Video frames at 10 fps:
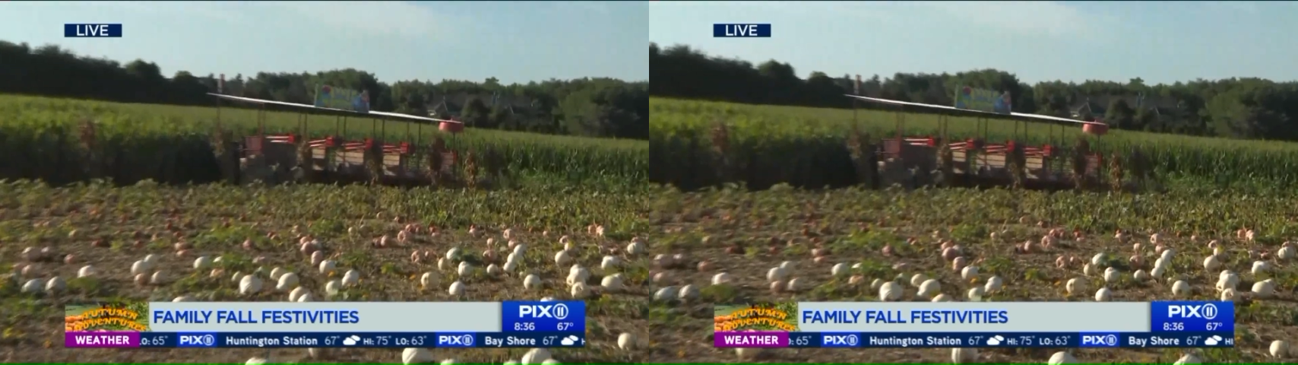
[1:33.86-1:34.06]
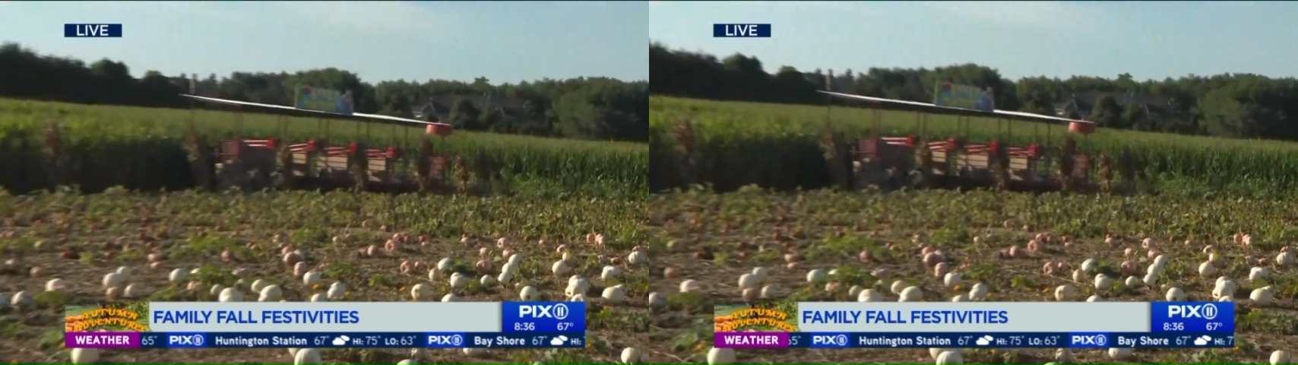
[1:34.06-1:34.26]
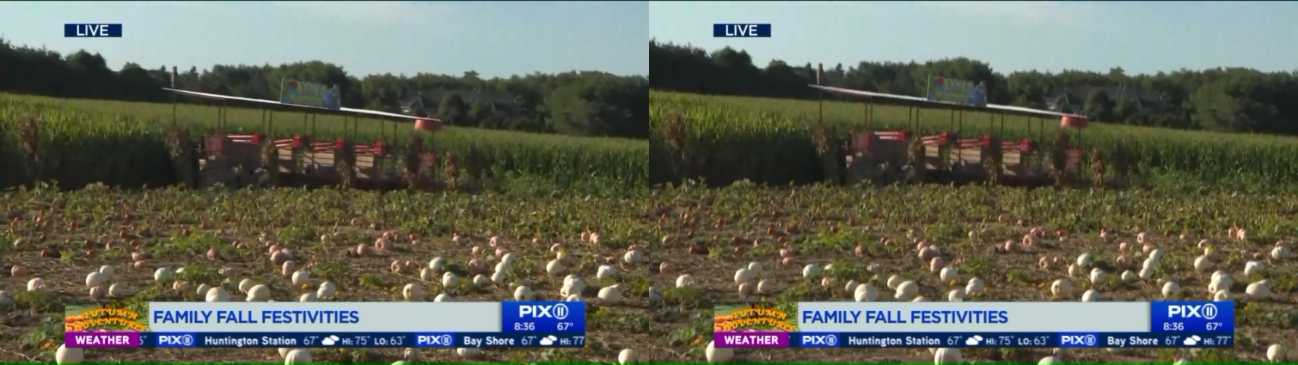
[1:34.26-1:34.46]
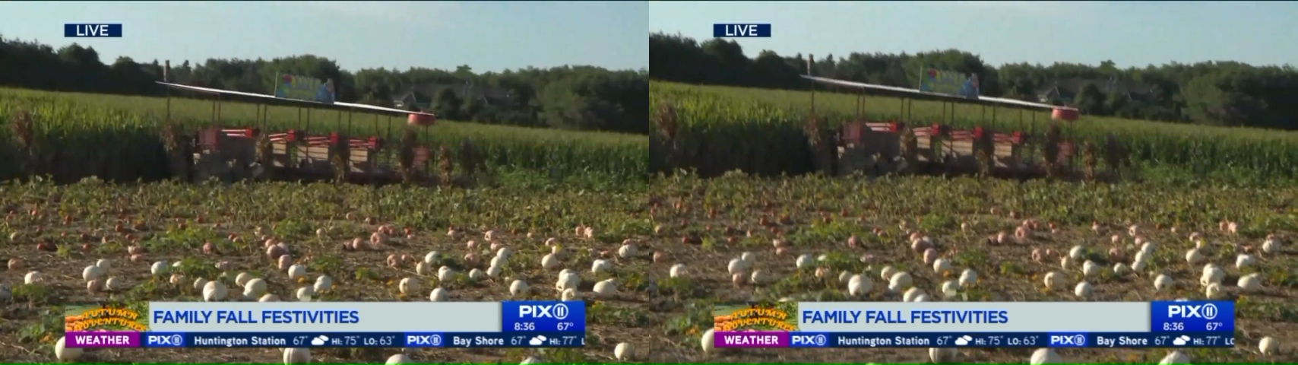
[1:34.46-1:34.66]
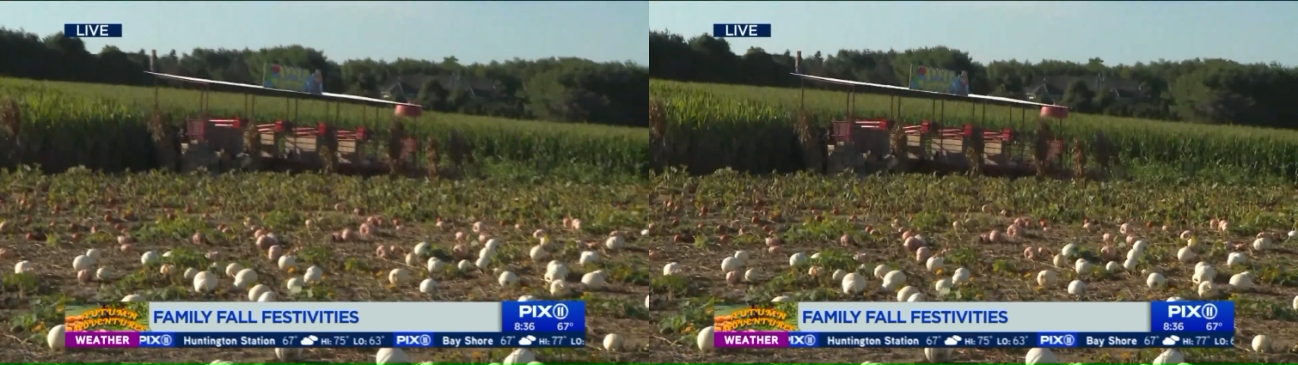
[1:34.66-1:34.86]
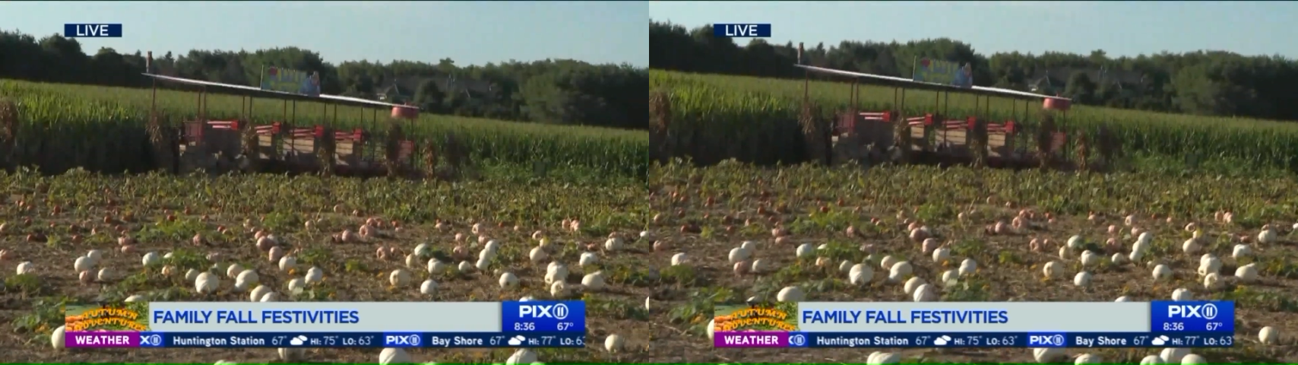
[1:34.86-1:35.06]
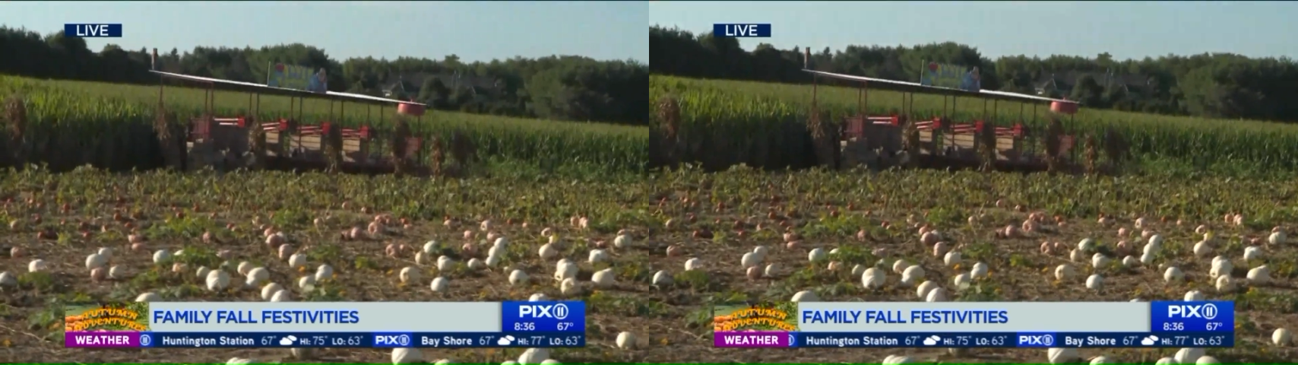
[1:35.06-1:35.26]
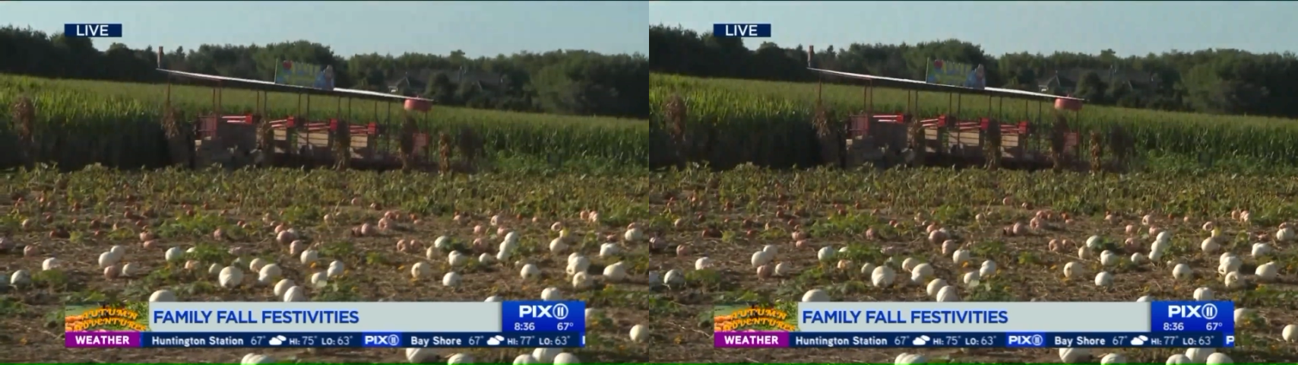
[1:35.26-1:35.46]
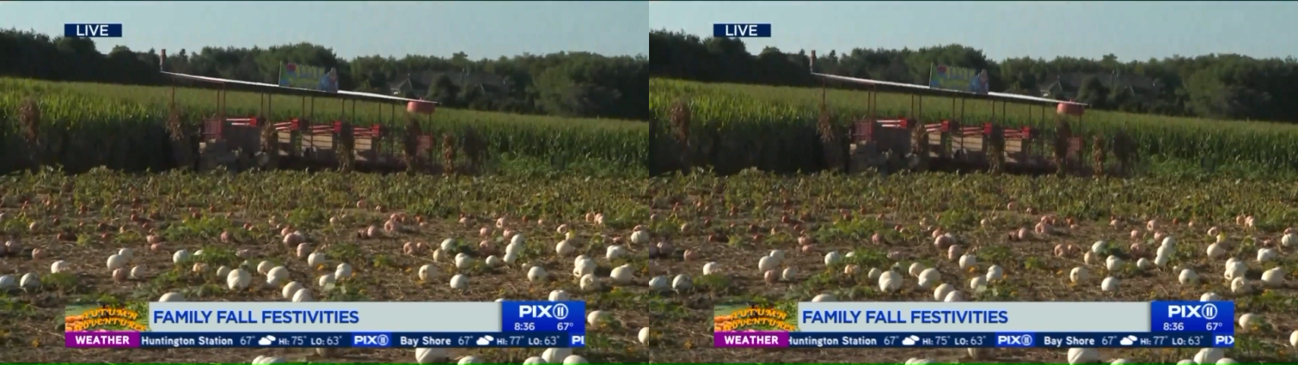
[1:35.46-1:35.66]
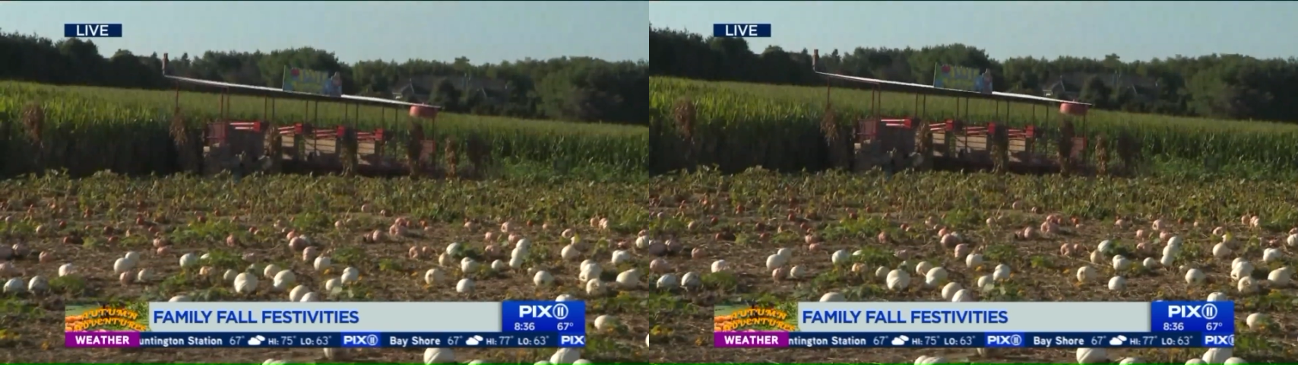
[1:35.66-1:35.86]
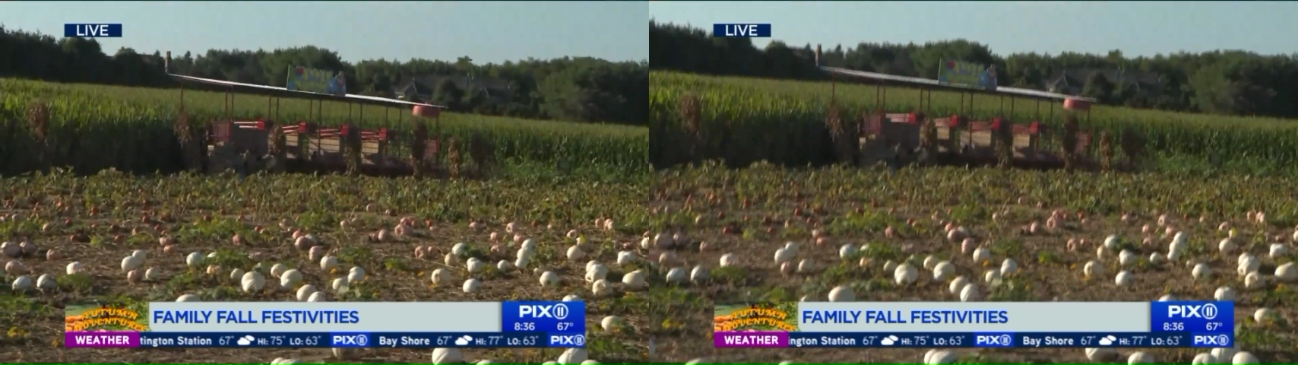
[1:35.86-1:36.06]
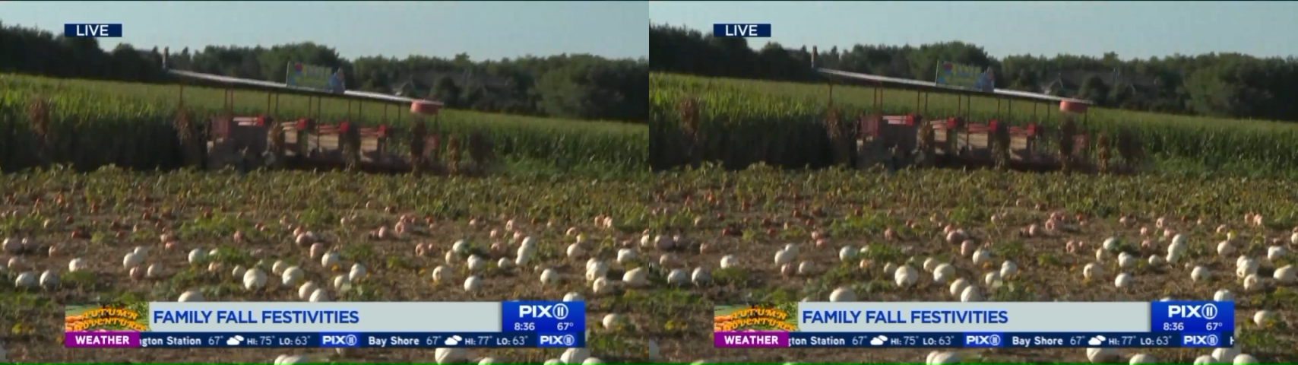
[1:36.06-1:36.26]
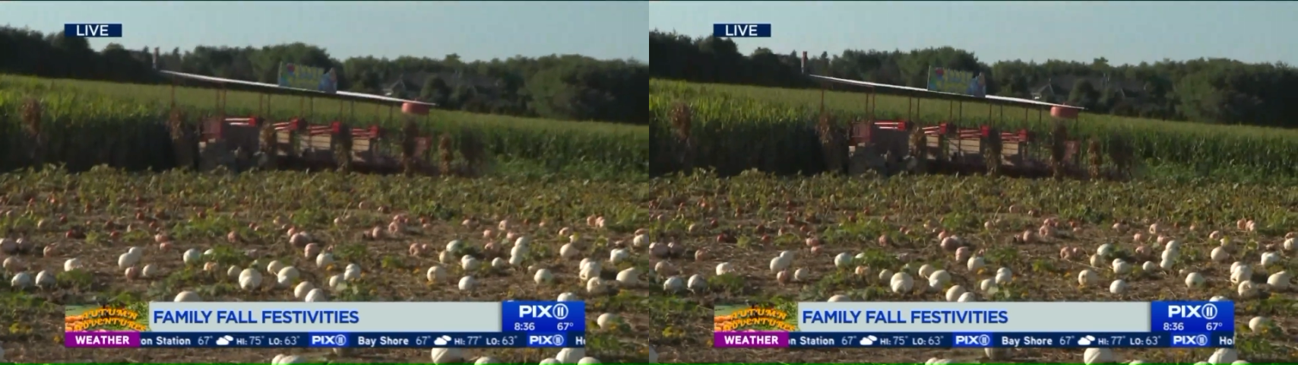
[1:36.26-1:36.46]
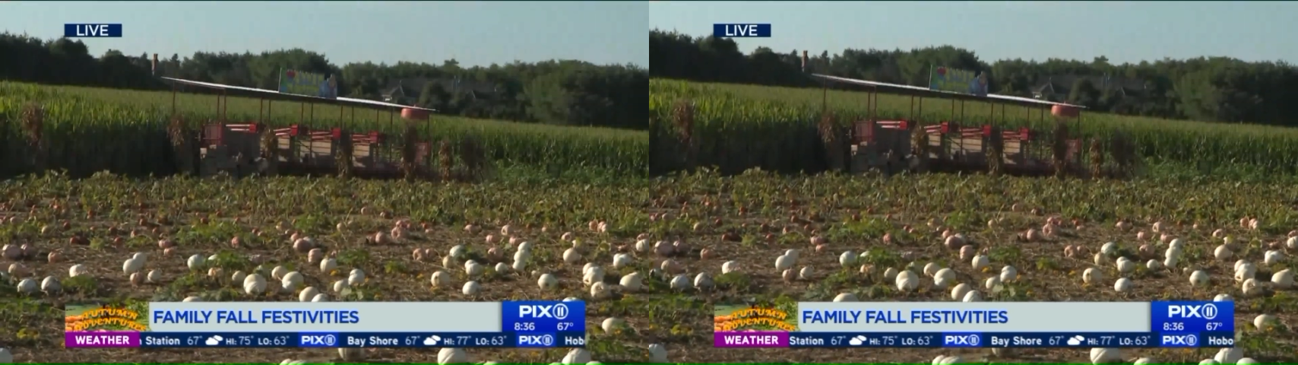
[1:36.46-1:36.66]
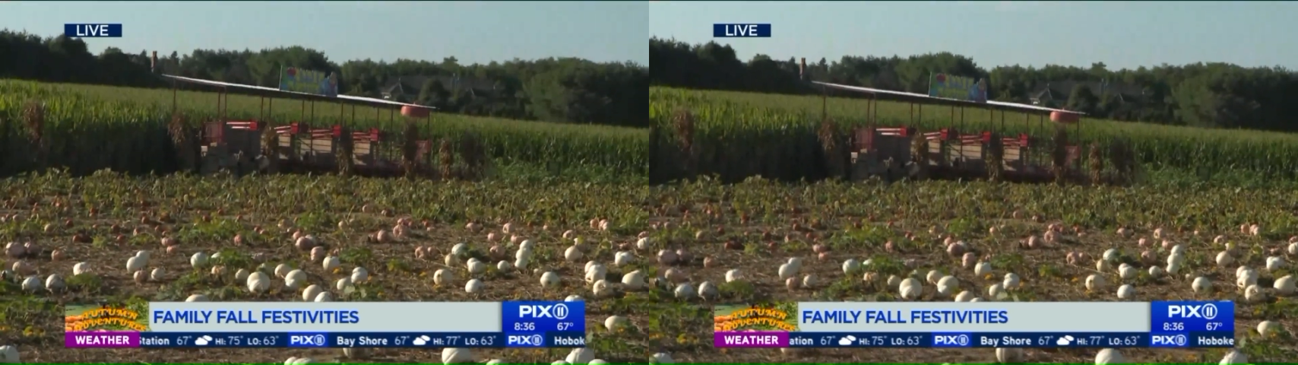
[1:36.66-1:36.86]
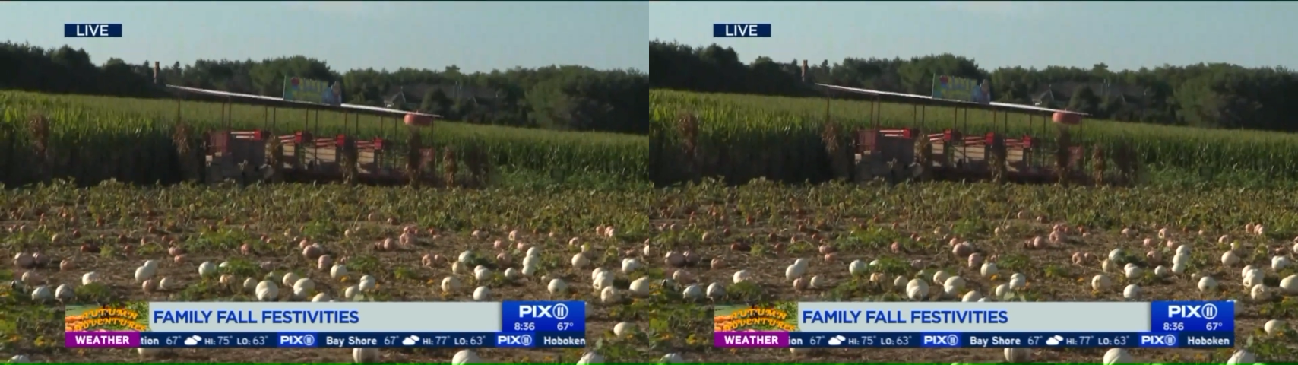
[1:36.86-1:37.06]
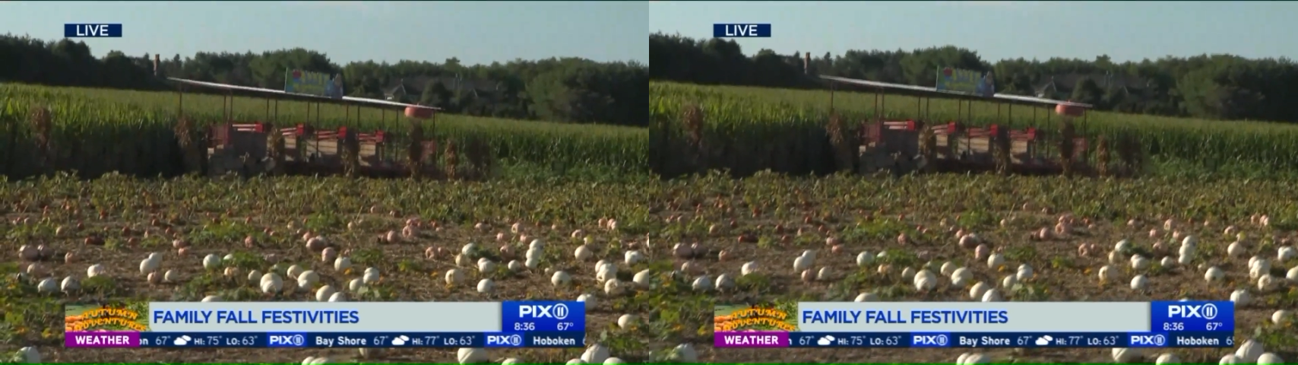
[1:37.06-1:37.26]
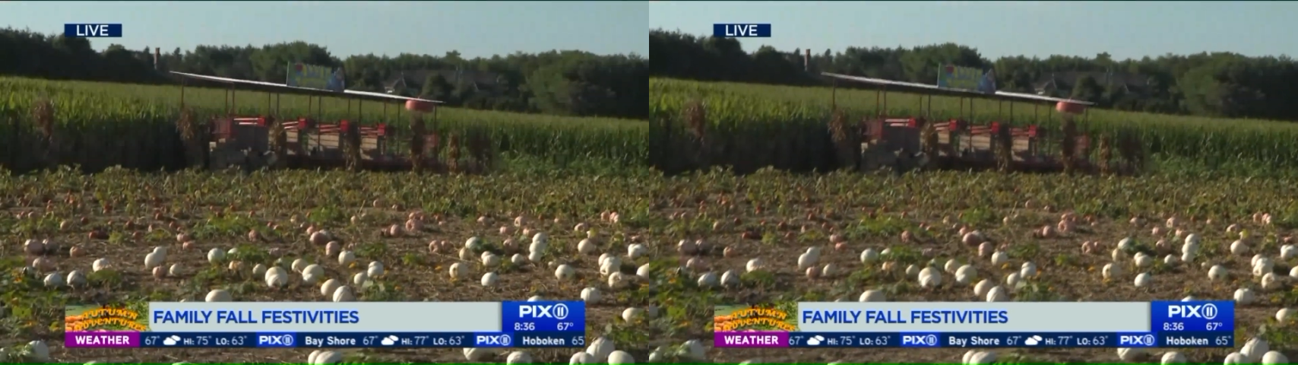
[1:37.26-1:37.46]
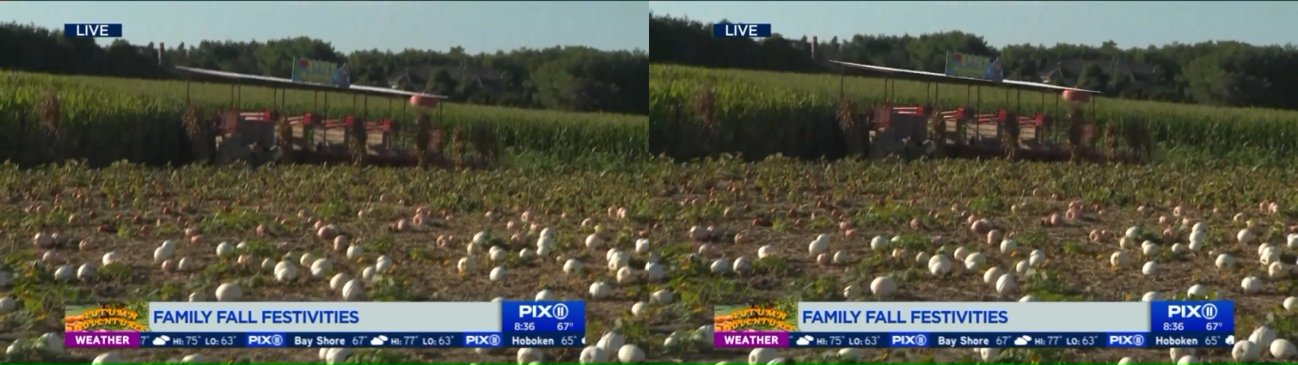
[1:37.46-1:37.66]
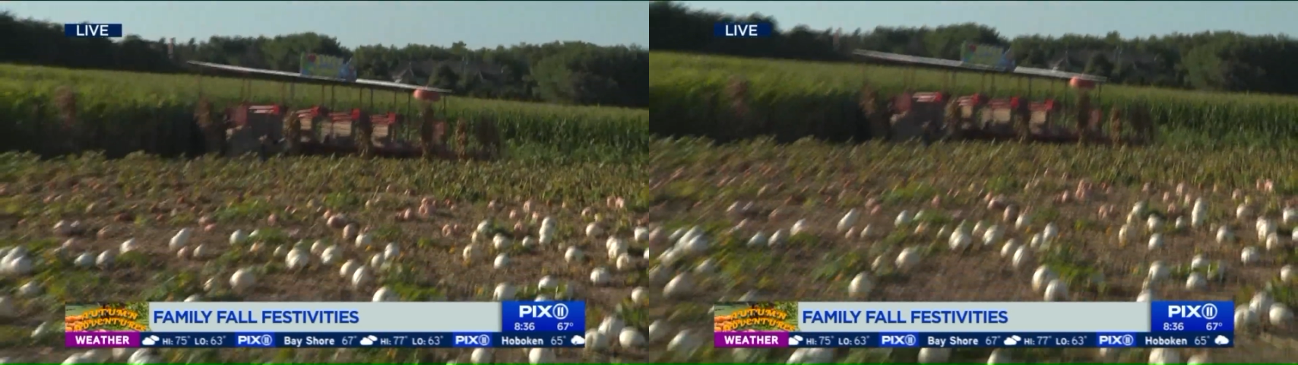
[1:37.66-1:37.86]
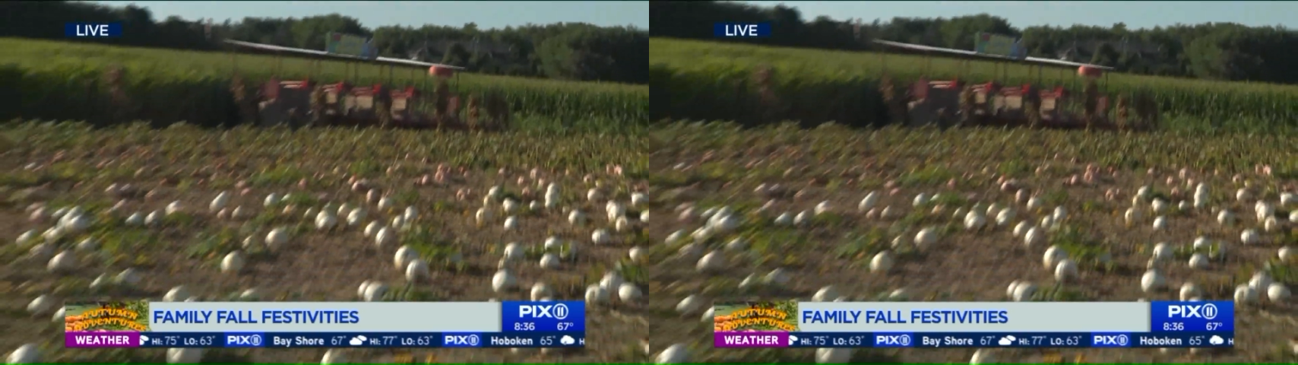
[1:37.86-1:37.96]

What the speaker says: (no speaker visible)